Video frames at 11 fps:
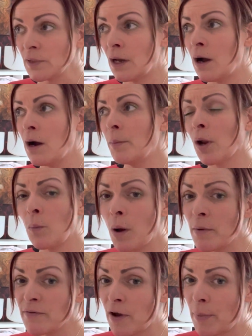and I
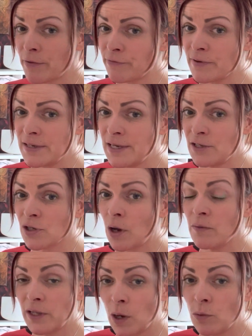worked with her about 3 years ago,
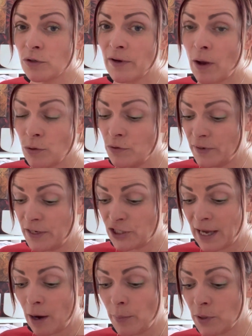and the owner reached
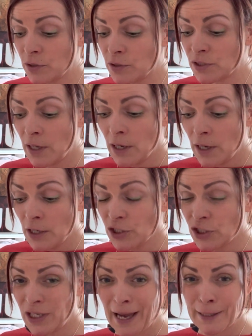out because
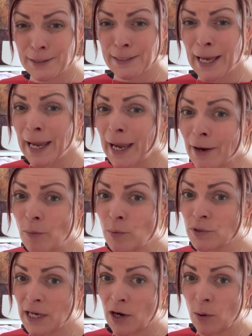she had terrible,
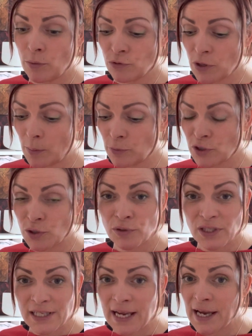terrible trouble. She was
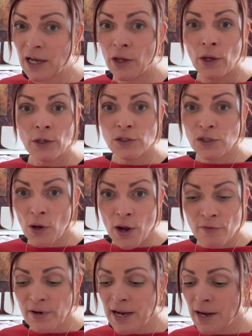sick,
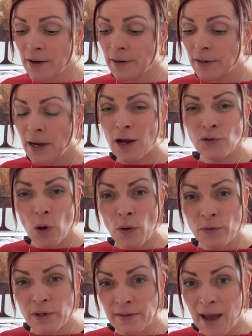diarrhea, and not
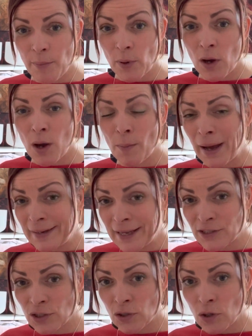only that, but her back
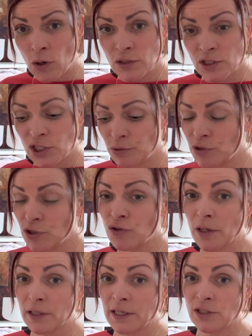legs had gone, so she was
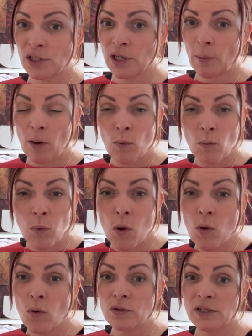struggling to go out on
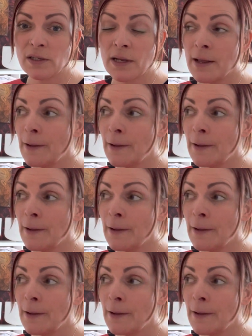walks, and